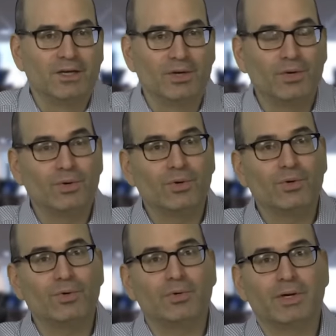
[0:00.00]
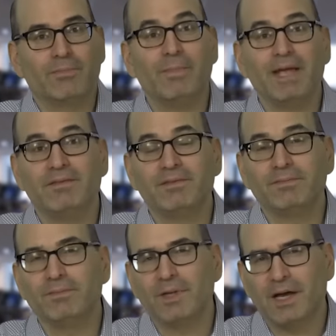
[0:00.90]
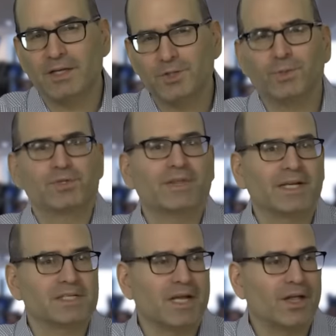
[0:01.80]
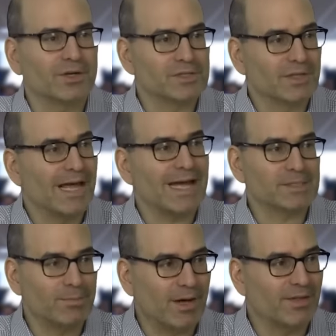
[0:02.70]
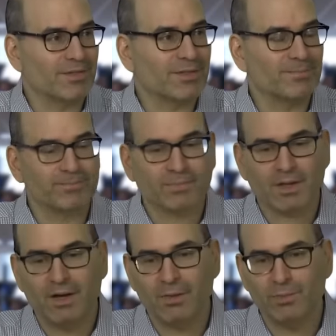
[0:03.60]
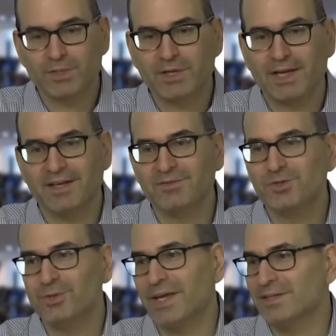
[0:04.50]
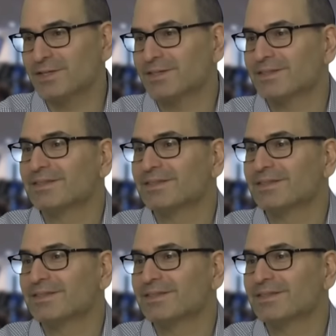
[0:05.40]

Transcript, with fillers: who made uh, two hundred thousand dollars last month uh, was negative two days.